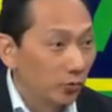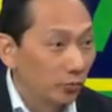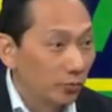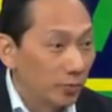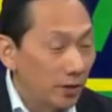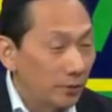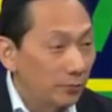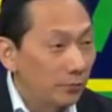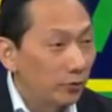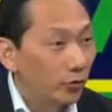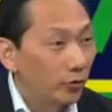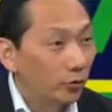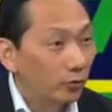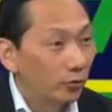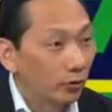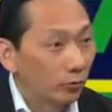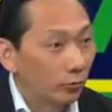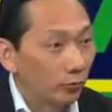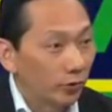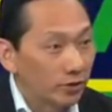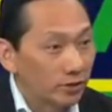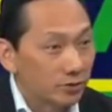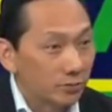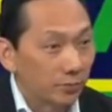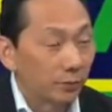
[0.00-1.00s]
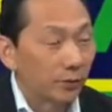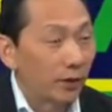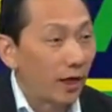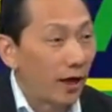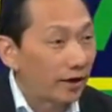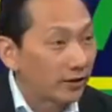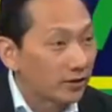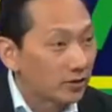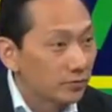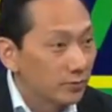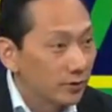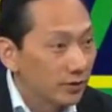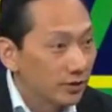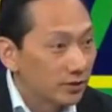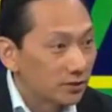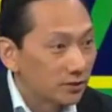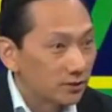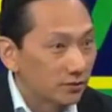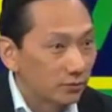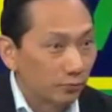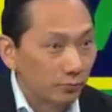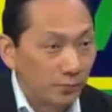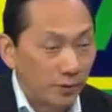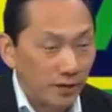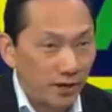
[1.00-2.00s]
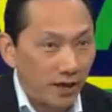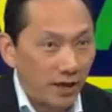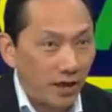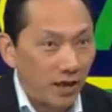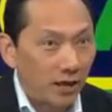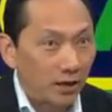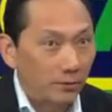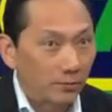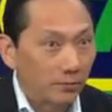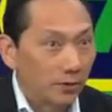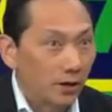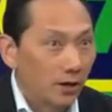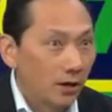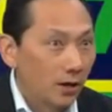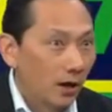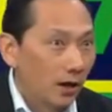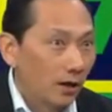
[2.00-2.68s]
People who were once blacksmiths became,